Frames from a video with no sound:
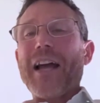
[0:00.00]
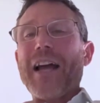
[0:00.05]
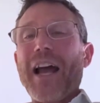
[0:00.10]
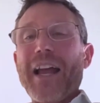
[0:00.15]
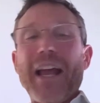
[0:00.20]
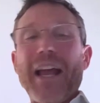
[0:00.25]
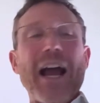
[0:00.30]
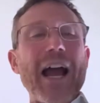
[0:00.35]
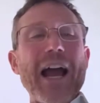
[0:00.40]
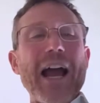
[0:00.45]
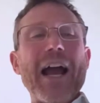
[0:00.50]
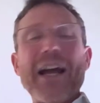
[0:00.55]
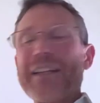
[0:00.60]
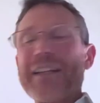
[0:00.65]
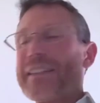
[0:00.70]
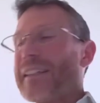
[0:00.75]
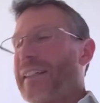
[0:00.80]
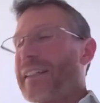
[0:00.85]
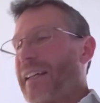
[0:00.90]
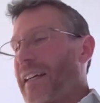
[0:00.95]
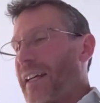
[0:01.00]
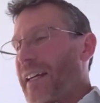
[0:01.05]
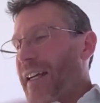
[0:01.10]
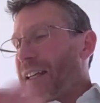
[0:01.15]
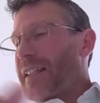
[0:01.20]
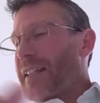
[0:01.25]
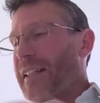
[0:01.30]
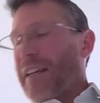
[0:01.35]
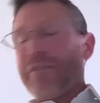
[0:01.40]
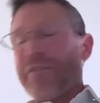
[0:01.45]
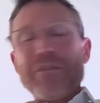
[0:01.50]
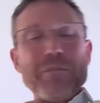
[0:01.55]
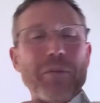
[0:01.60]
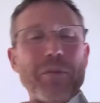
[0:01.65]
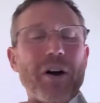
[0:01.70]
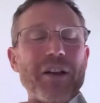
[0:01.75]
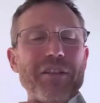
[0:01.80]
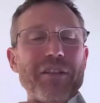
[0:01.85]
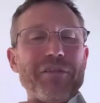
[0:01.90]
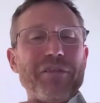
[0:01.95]
A hat is given
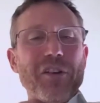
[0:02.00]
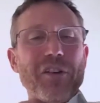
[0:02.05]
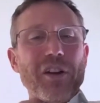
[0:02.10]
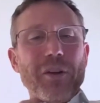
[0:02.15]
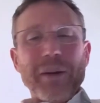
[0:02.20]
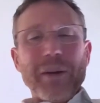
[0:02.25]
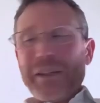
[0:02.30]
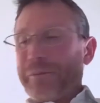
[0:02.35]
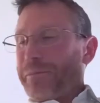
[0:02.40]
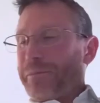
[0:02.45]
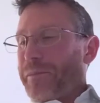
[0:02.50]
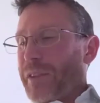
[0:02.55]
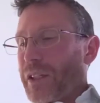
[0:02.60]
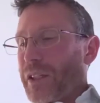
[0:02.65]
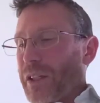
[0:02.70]
by the following.